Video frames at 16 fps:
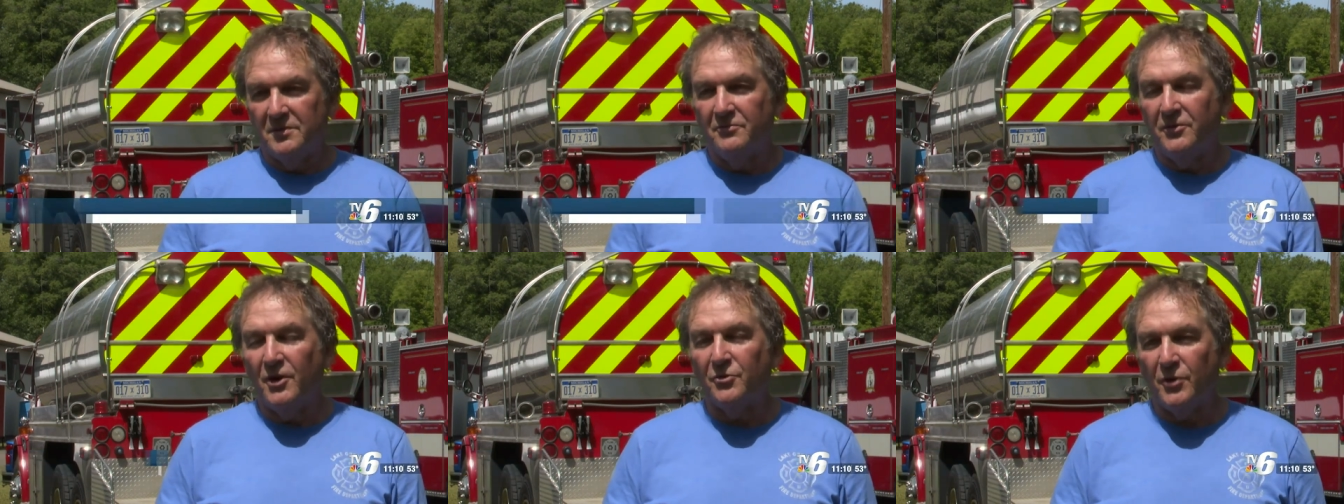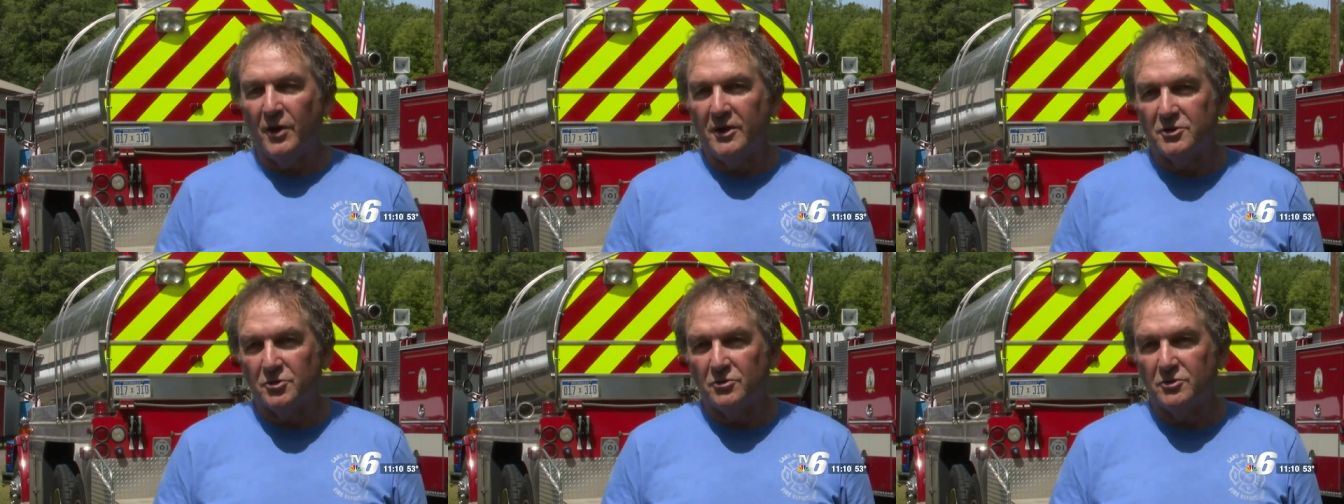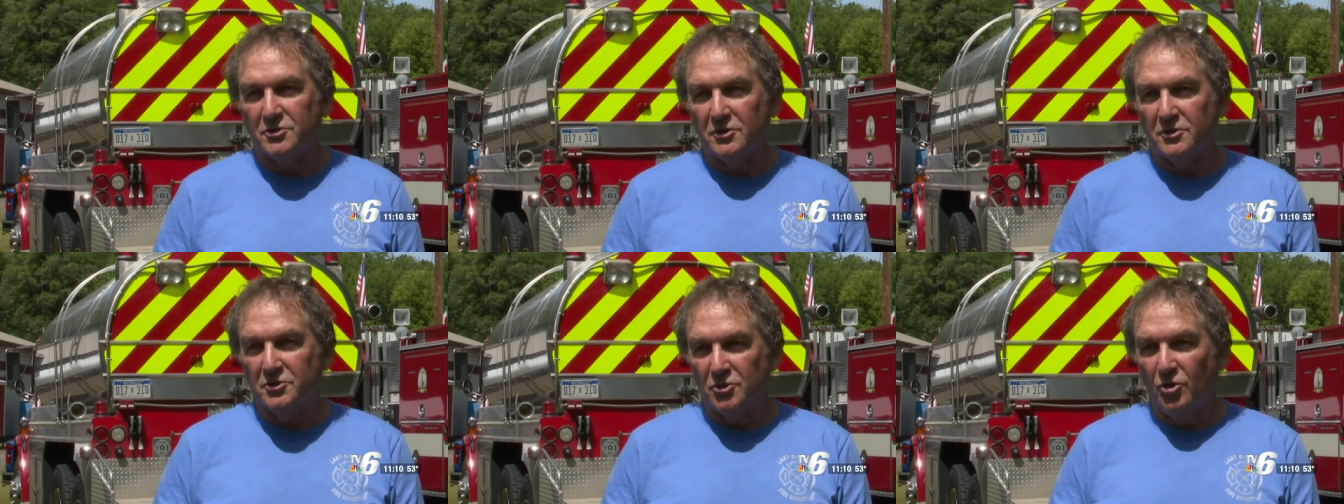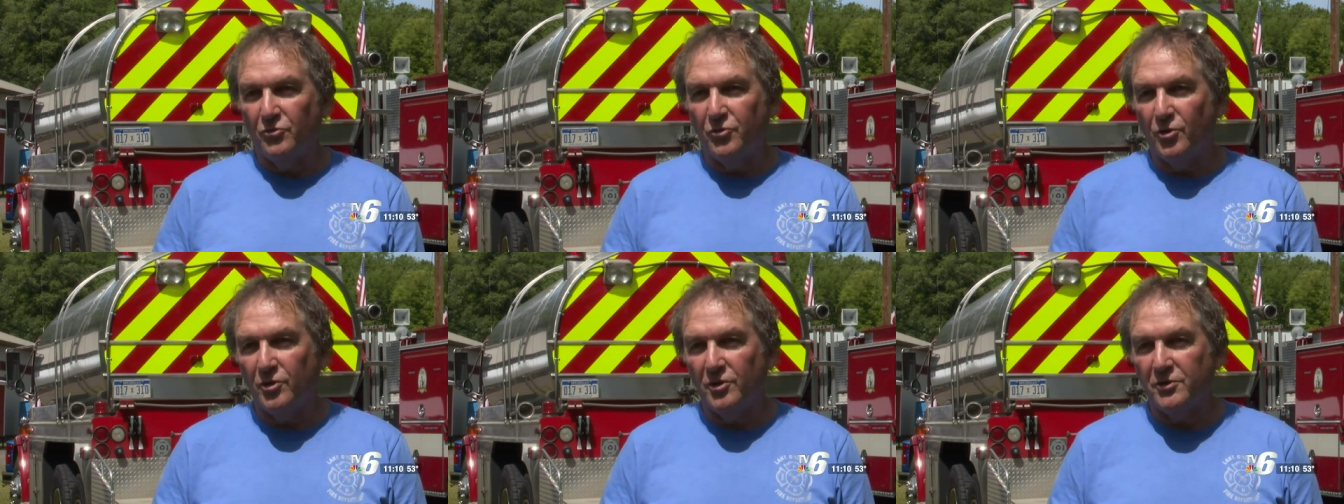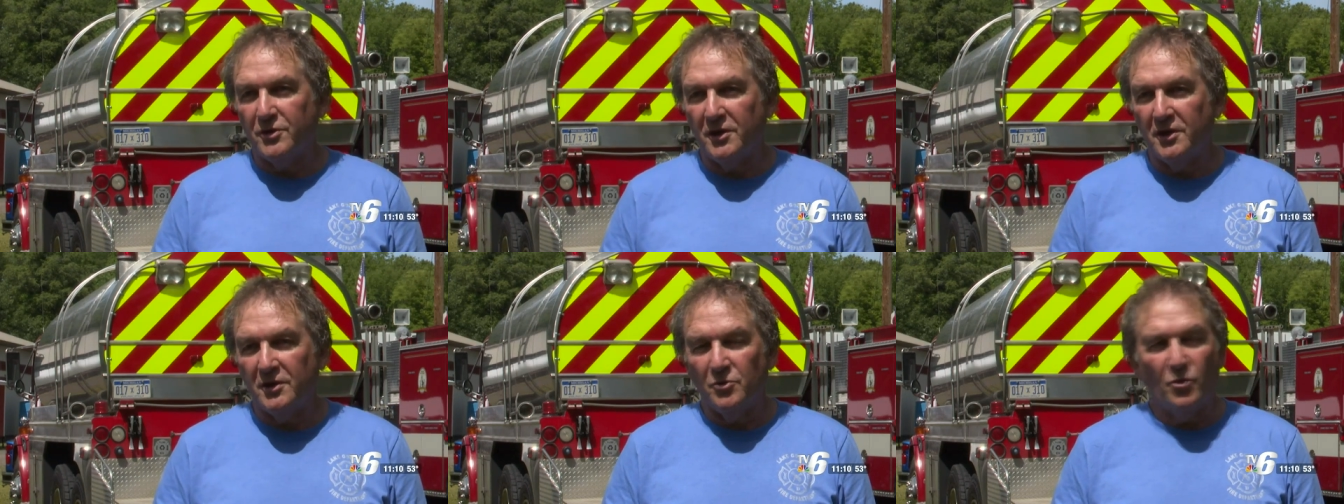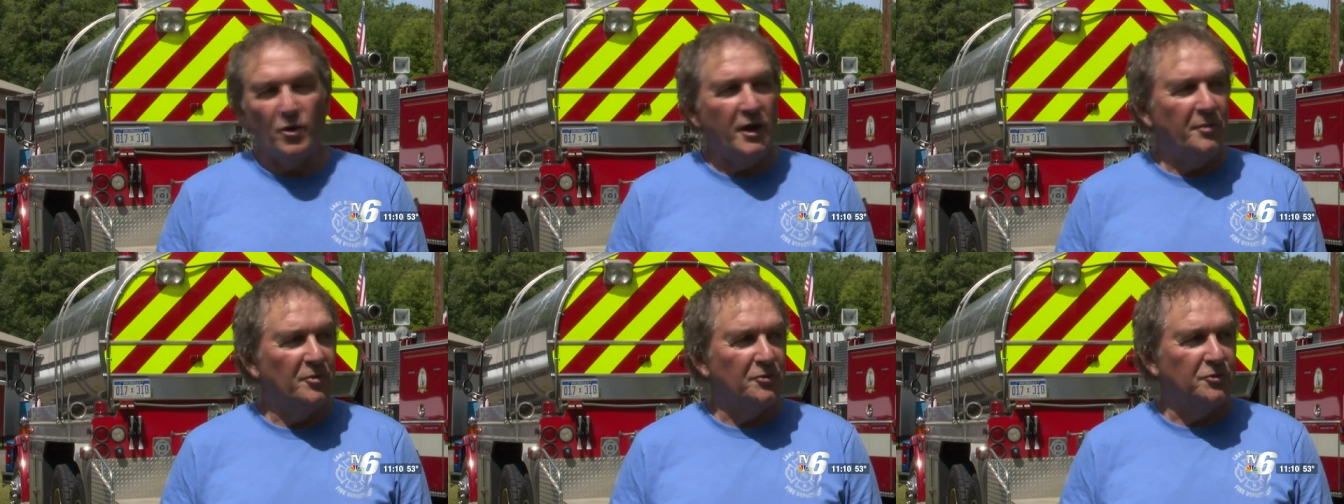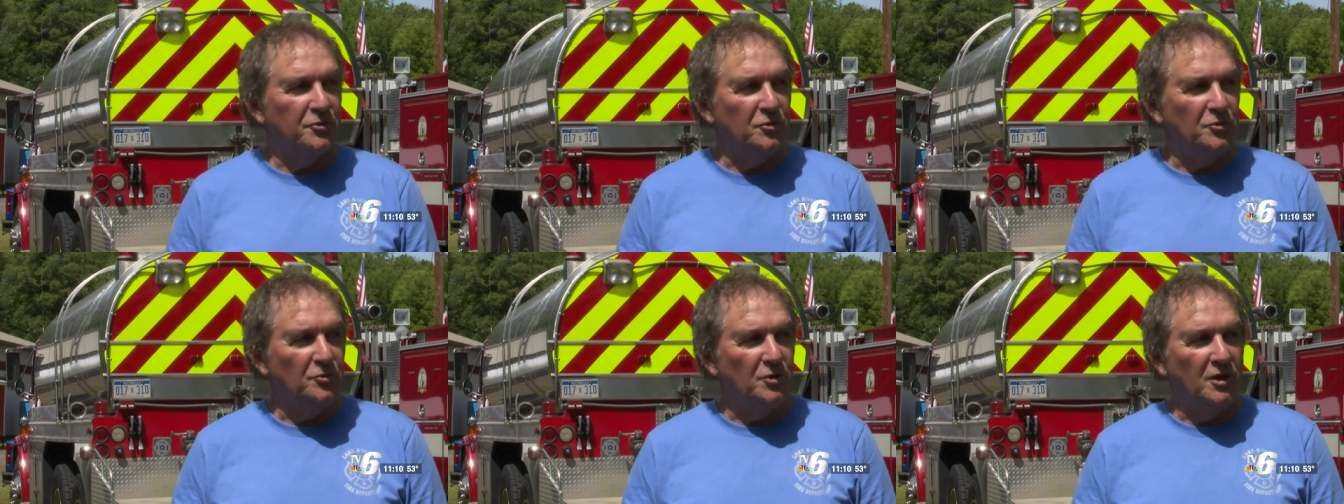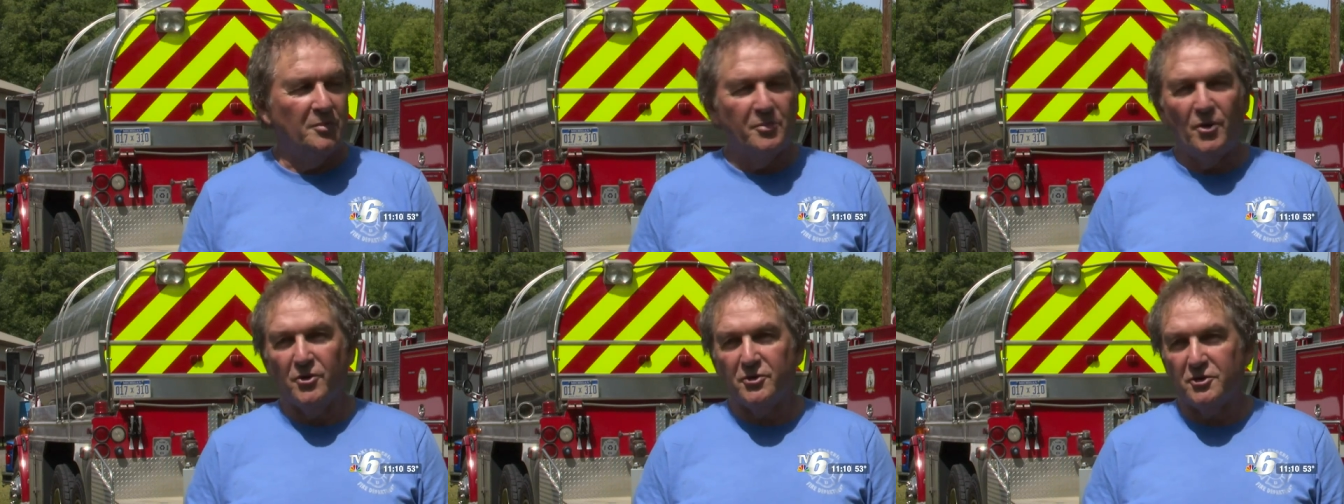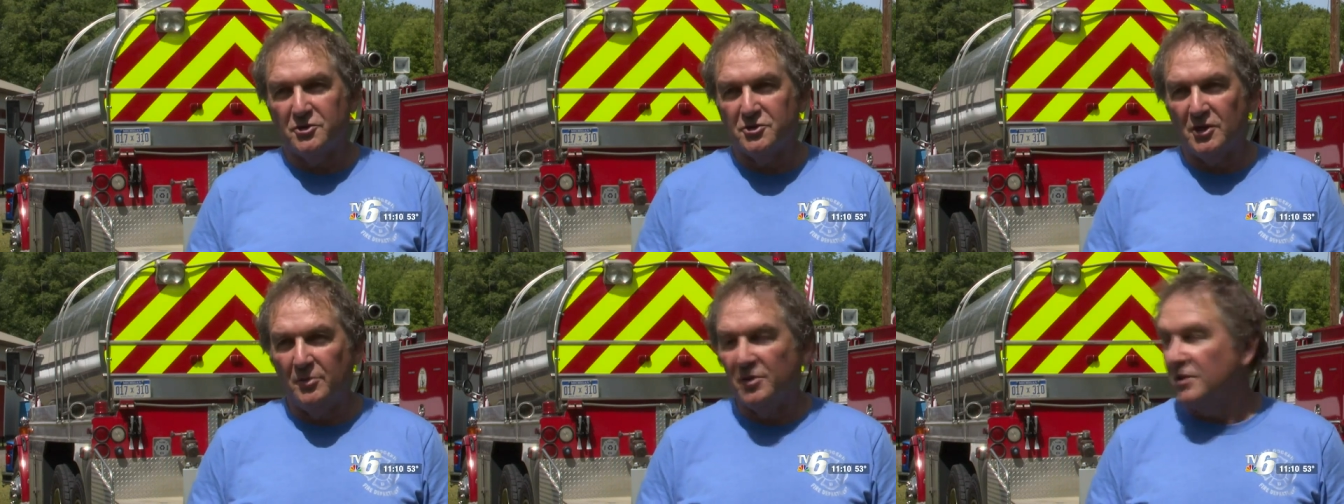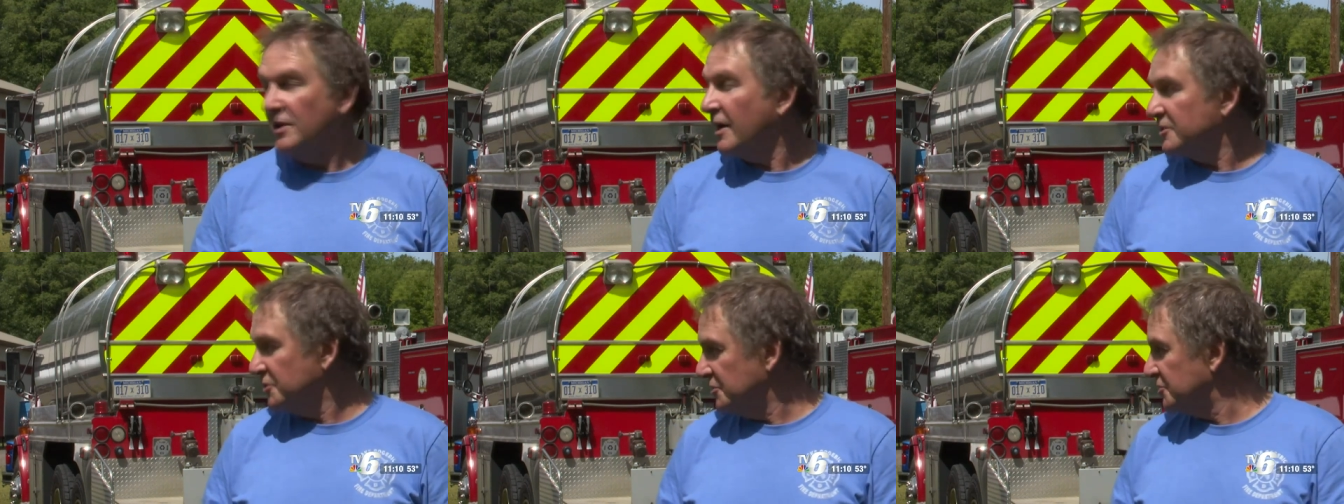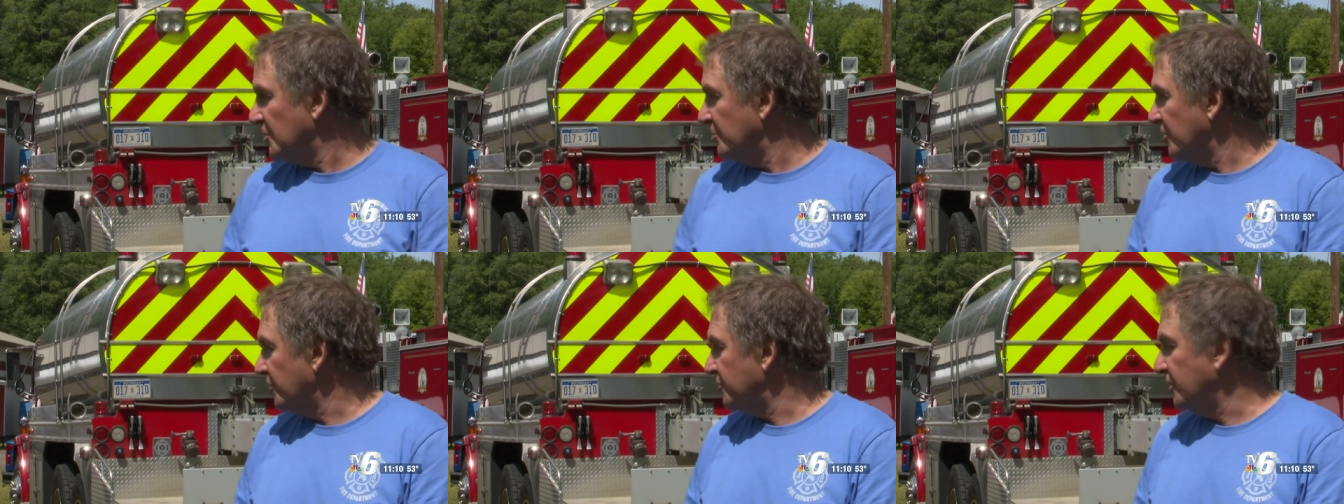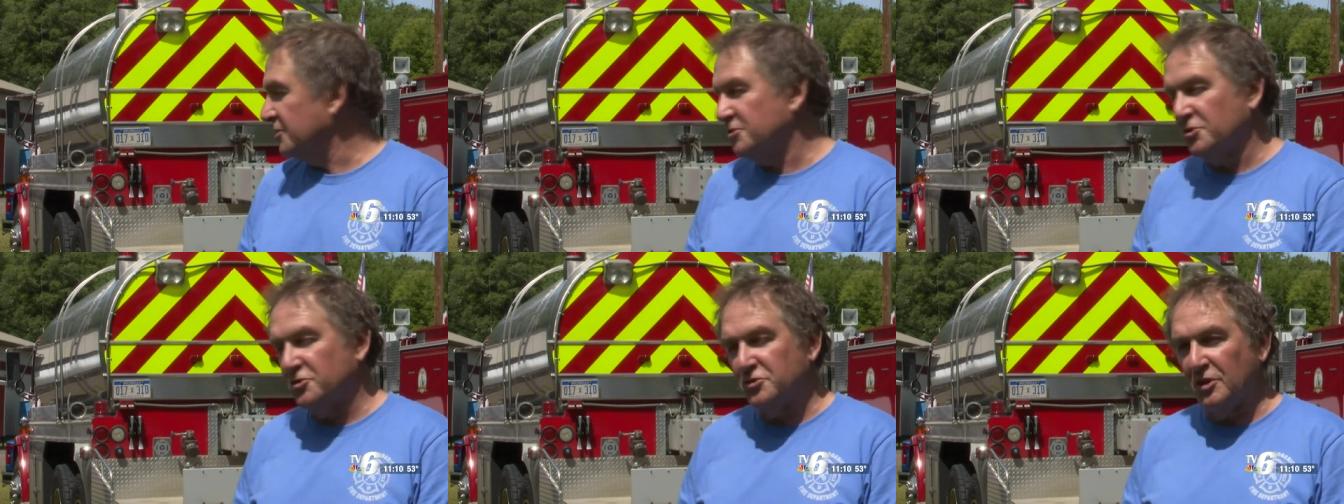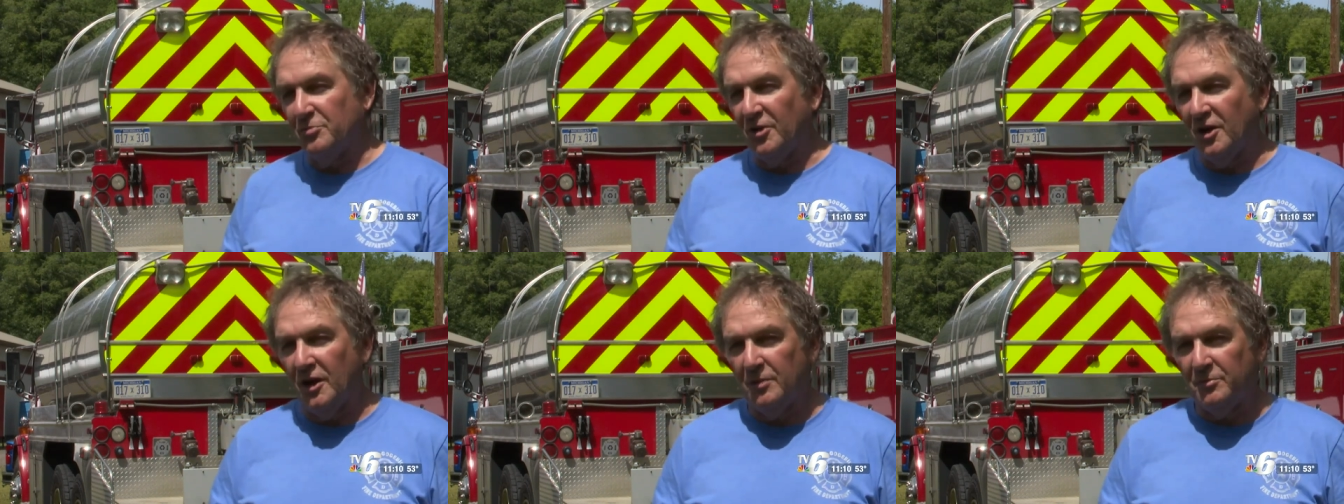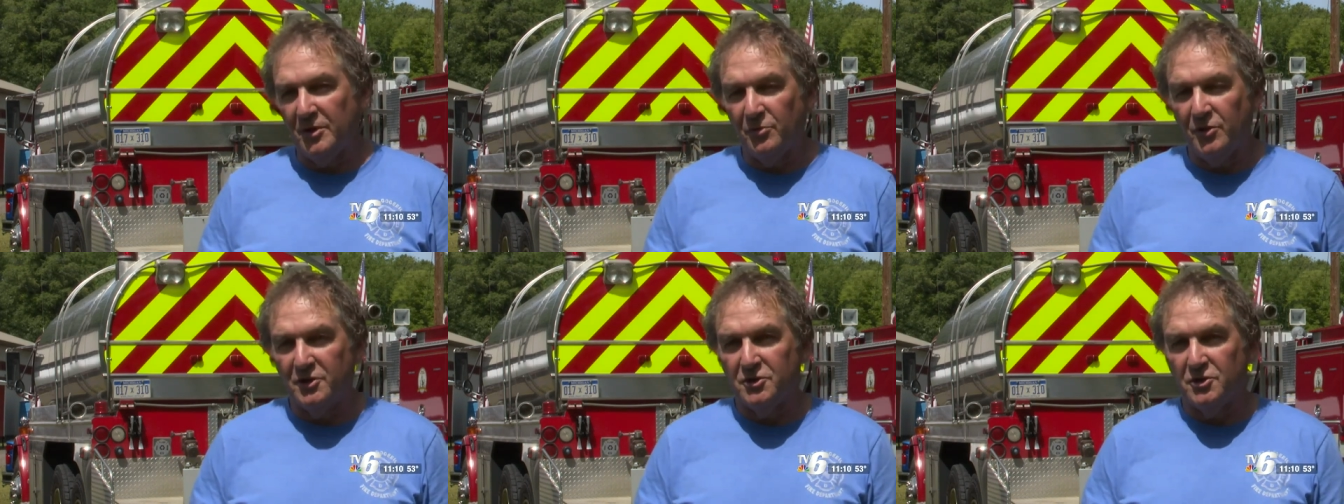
fundraisers and so forth, and we're able to uh, purchase some of actually some of the things you see behind me. We